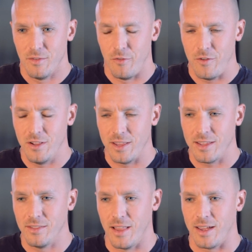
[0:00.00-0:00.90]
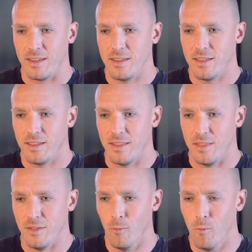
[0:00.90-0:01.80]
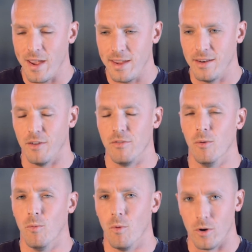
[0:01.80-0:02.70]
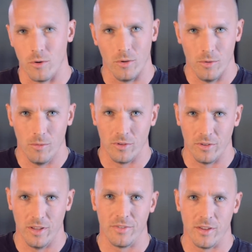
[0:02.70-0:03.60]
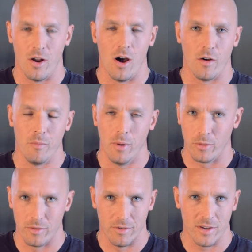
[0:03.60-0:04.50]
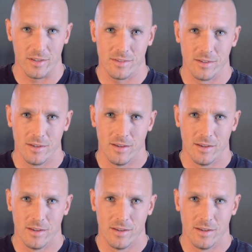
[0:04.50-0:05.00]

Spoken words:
feeling like the weight of the world was lifted off both of us.